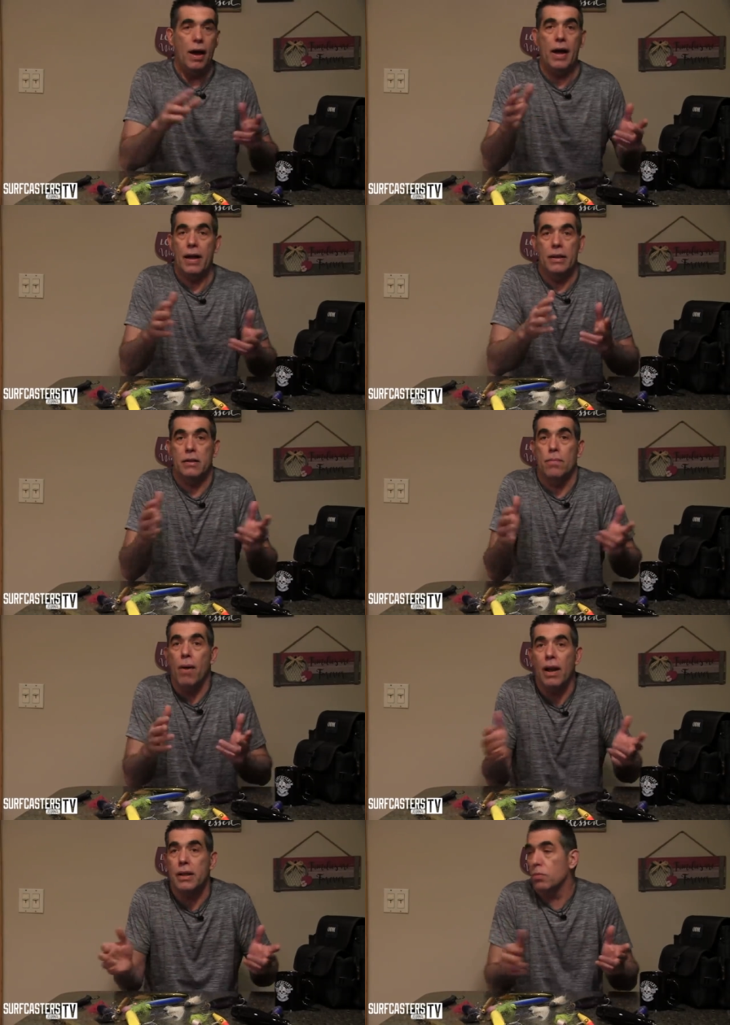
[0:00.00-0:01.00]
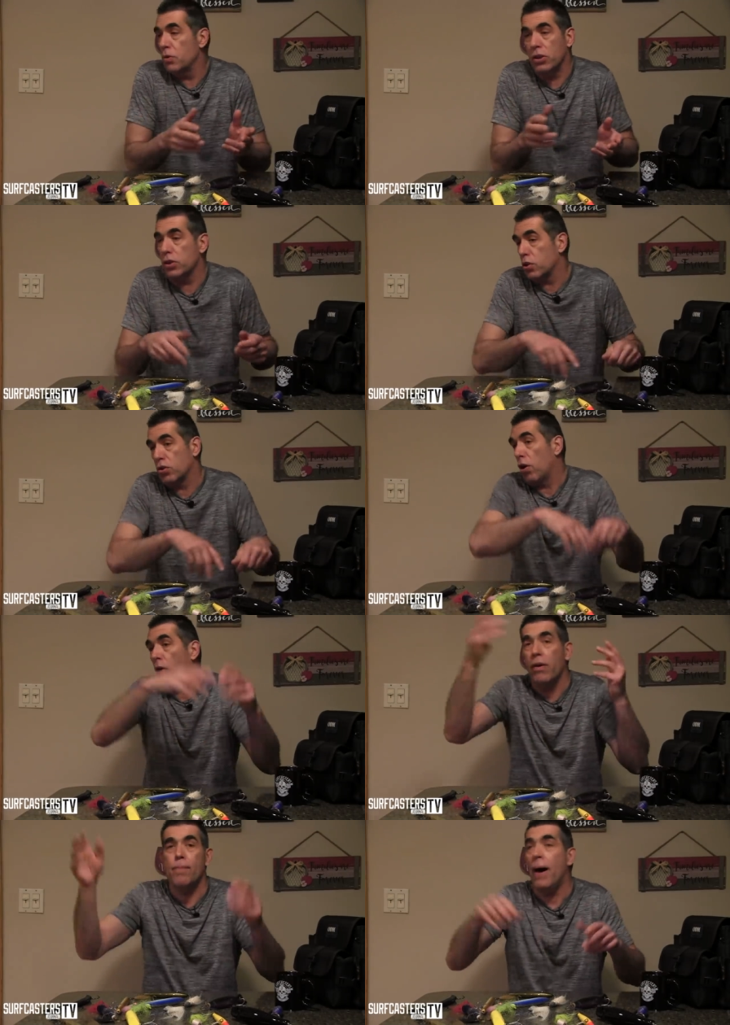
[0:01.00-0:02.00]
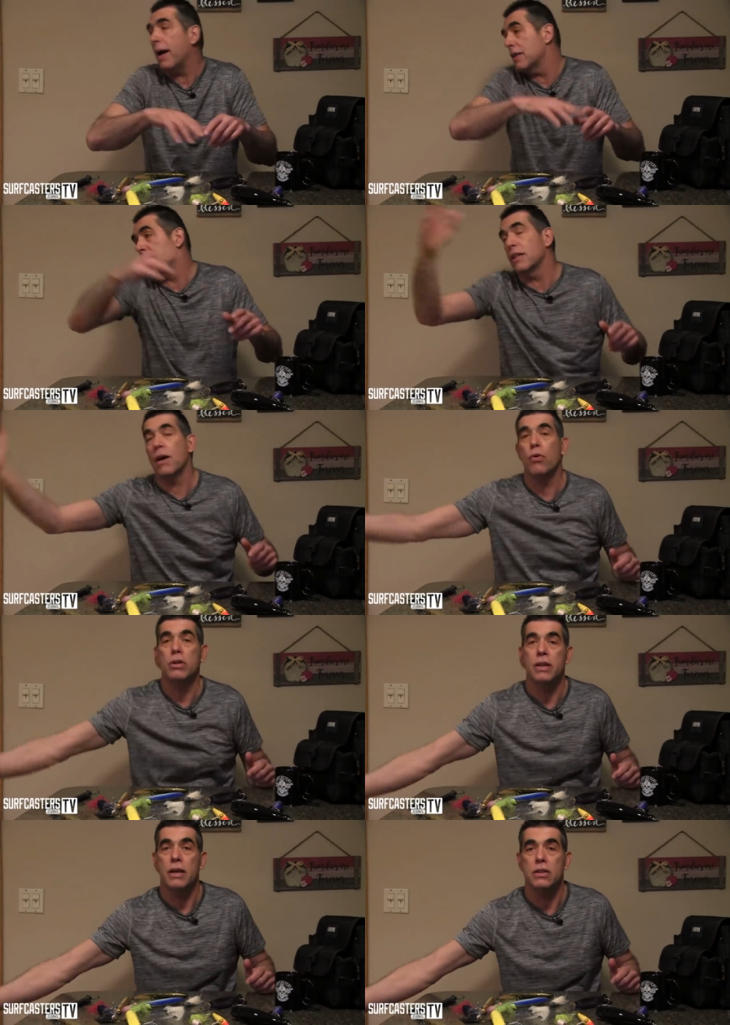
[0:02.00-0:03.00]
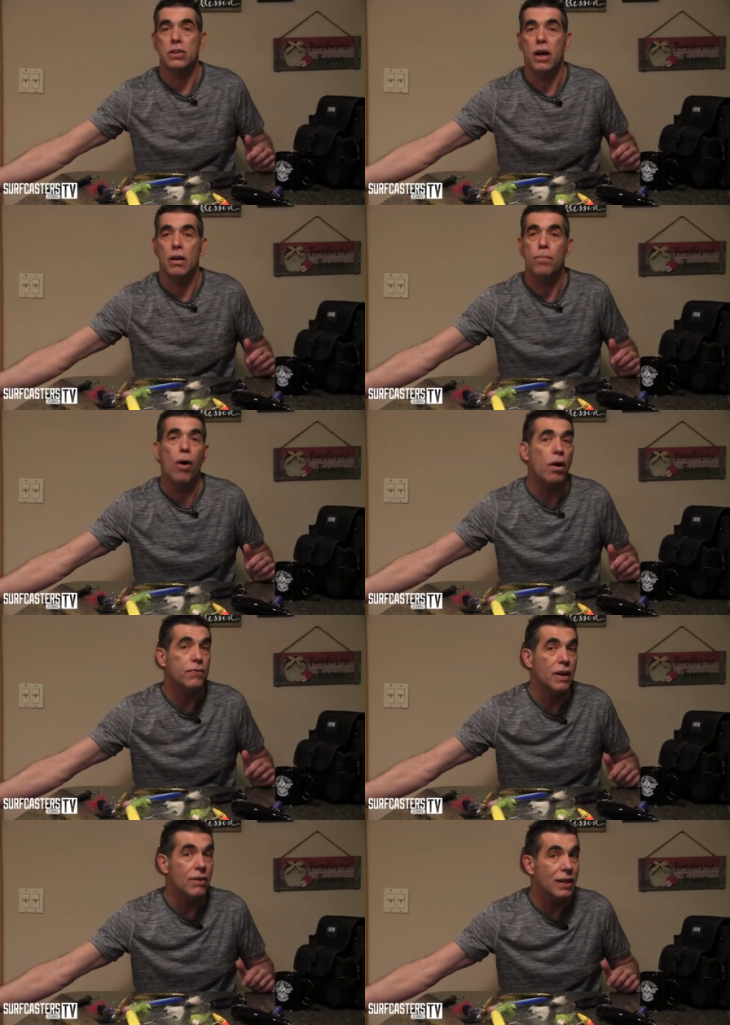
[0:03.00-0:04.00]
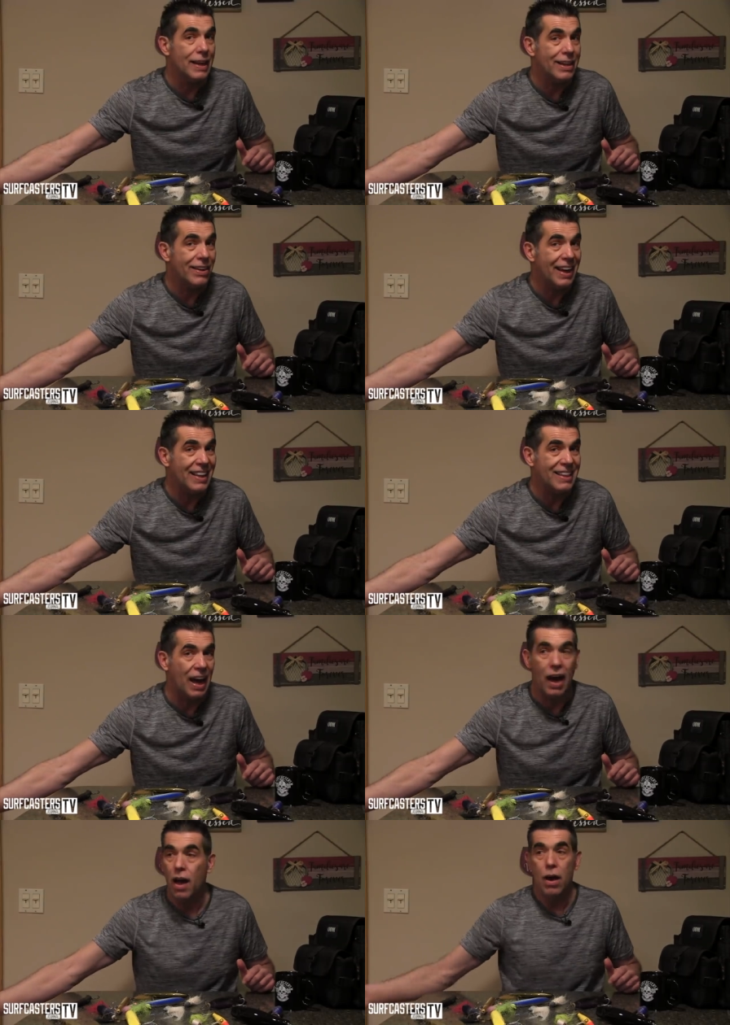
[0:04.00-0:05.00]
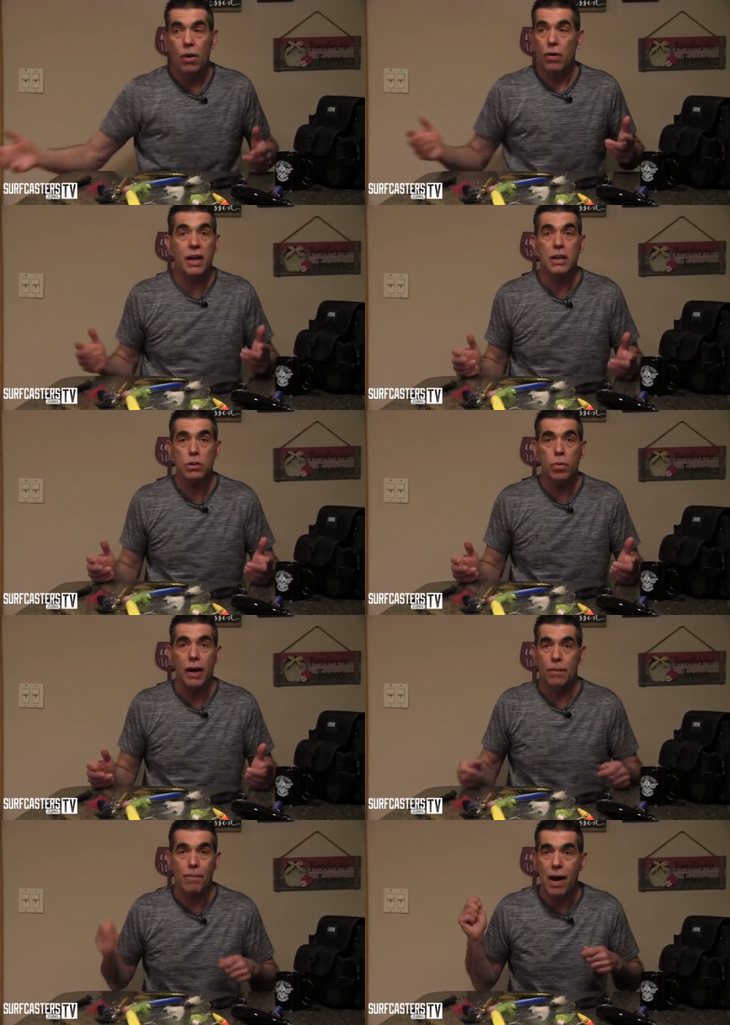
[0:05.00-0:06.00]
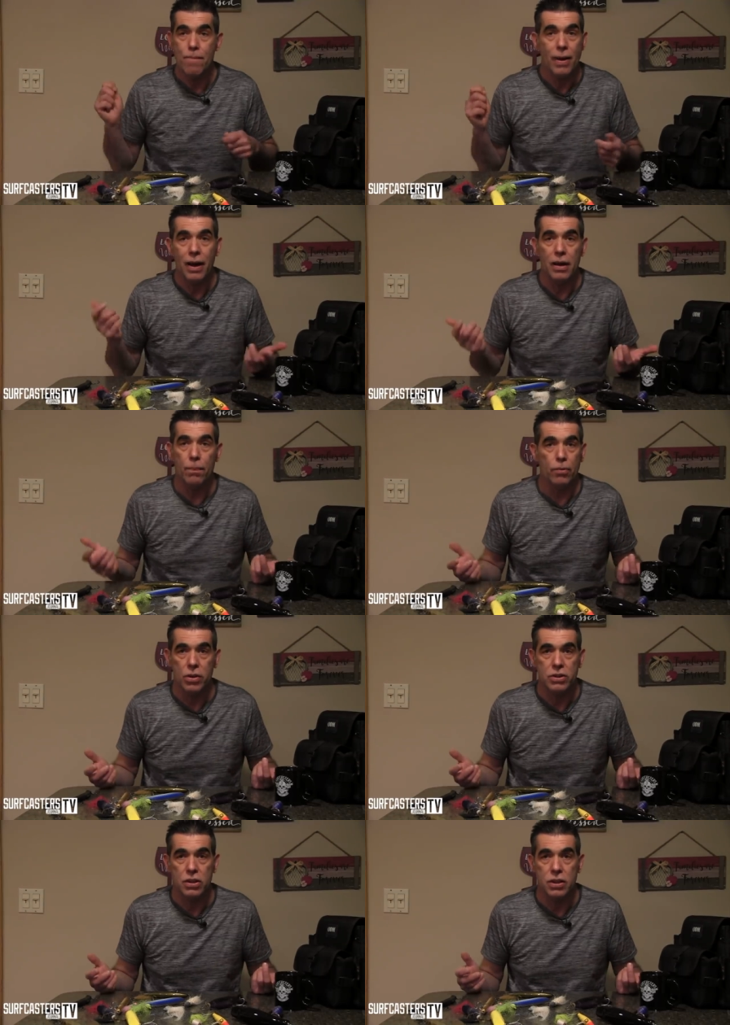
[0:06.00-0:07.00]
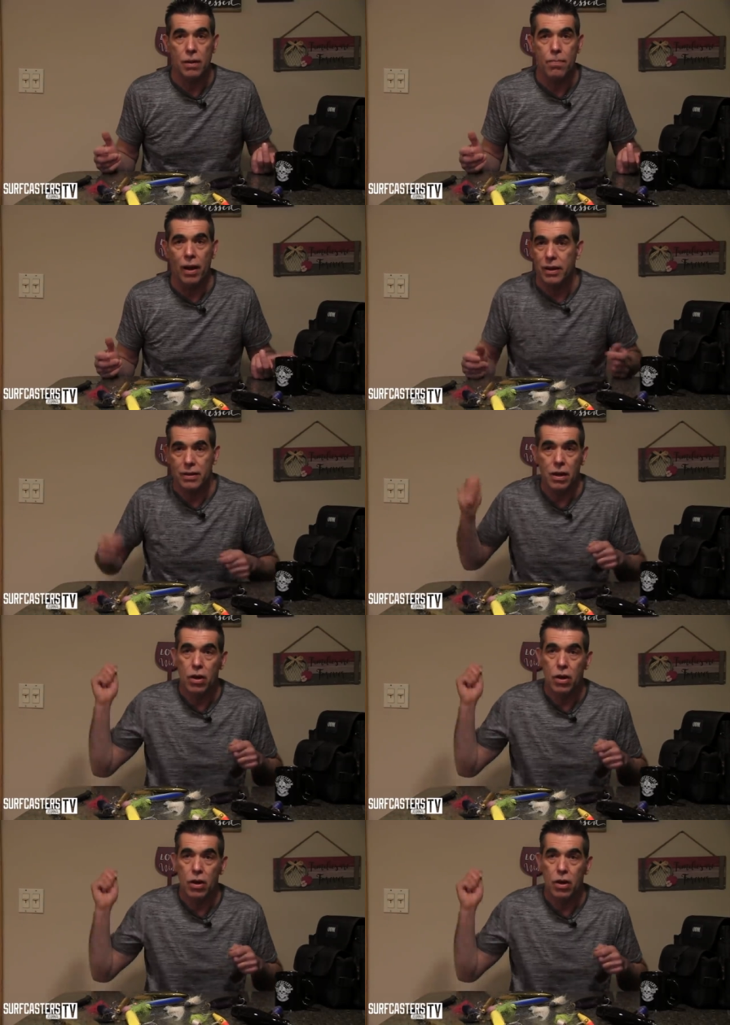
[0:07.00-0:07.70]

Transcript: And the mullet were just thrown about until they were on the other side of the bar, if they were lucky to get there. Well, guess what? My metal lip looked just like mullet.